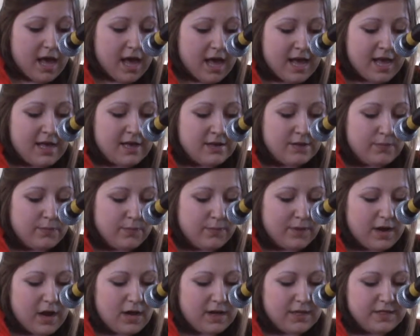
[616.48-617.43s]
And
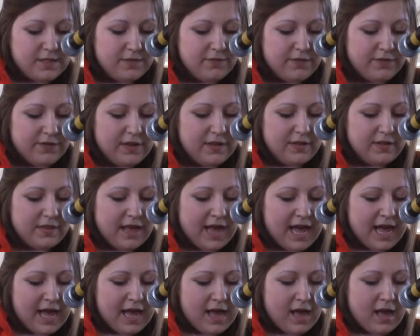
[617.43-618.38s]
we also feel
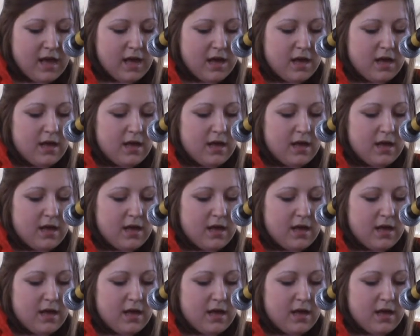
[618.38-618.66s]
that